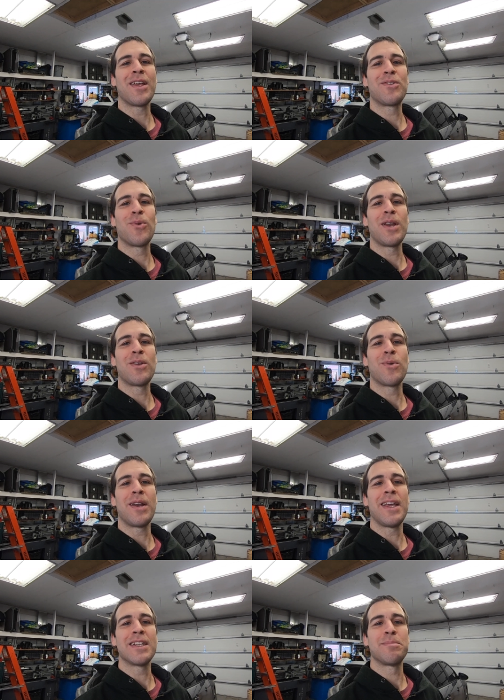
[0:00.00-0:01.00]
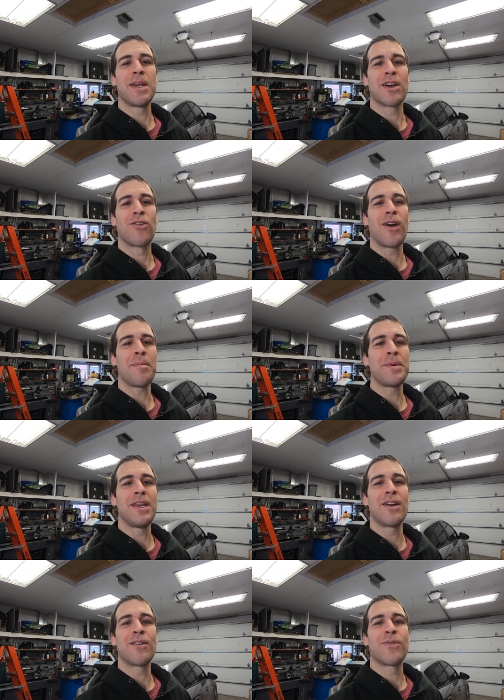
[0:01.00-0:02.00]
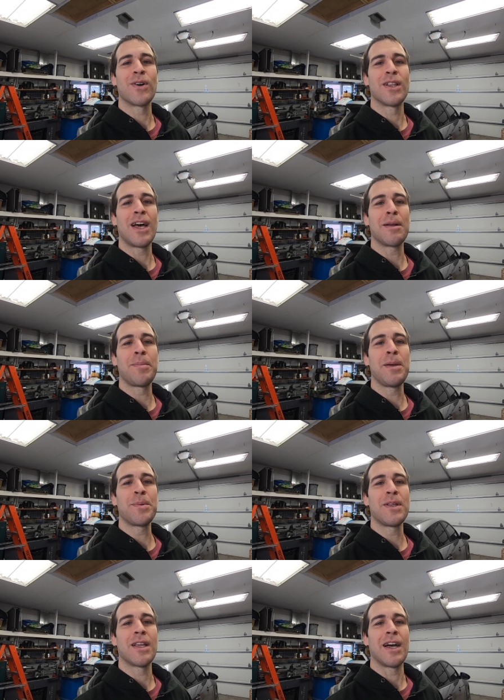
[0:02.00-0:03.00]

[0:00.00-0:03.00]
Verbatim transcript: that 2020 has been a crappy year for a lot of people,